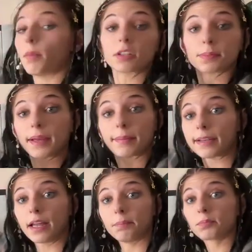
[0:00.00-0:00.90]
to multiply it by
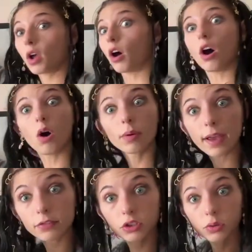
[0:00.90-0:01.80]
10, all we
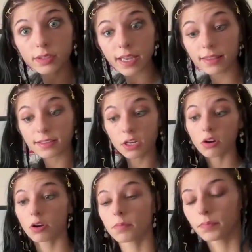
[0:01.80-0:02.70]
have to do is add the
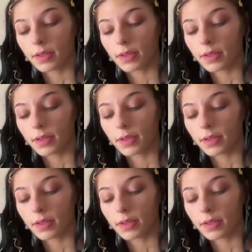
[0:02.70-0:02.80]
0.